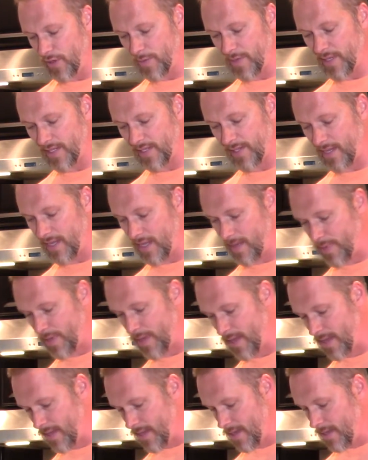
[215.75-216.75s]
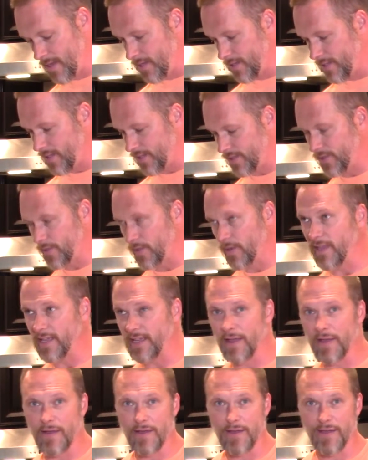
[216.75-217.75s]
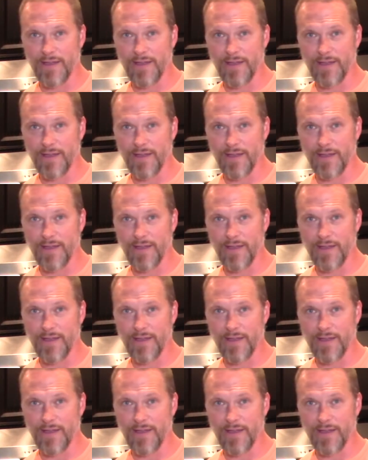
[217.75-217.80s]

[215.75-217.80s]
this tip. Just sort of like a